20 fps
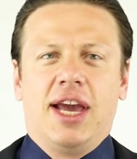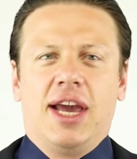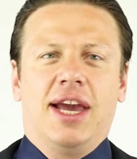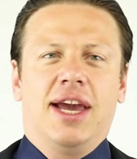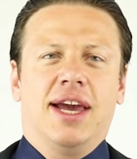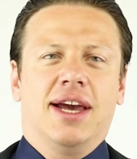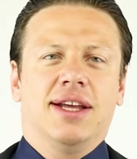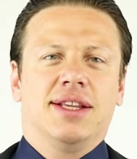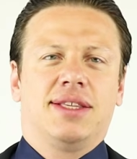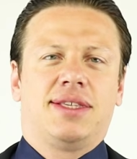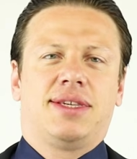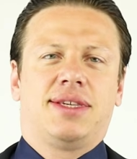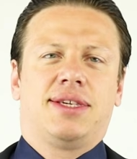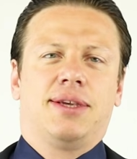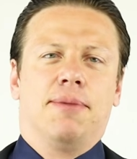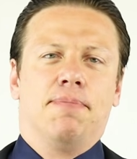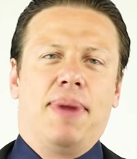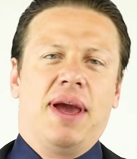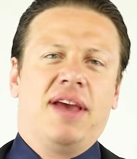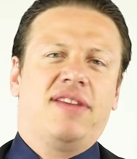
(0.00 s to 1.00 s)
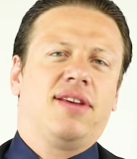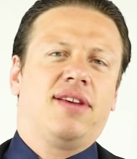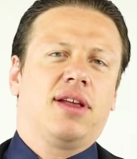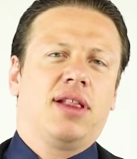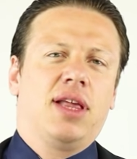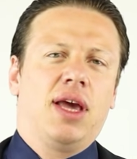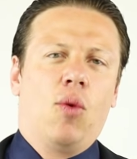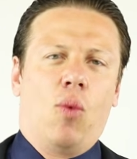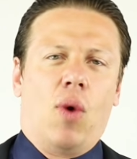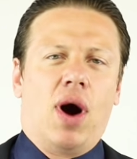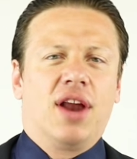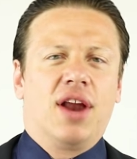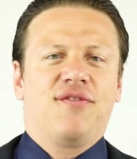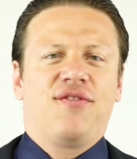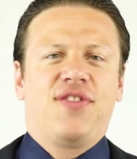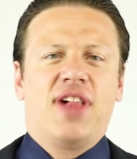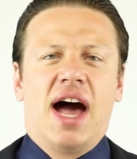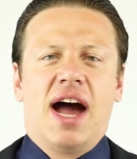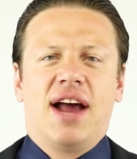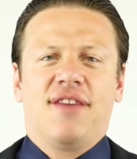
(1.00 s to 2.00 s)
It's basically one
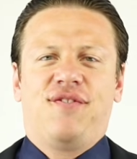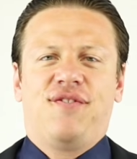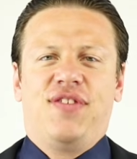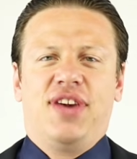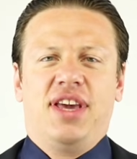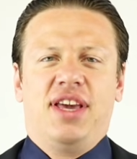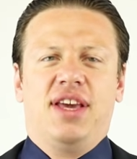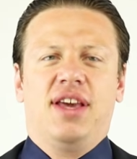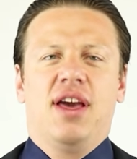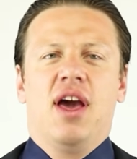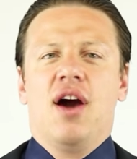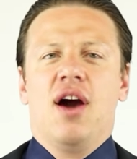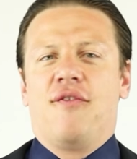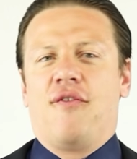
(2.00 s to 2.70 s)
flat fee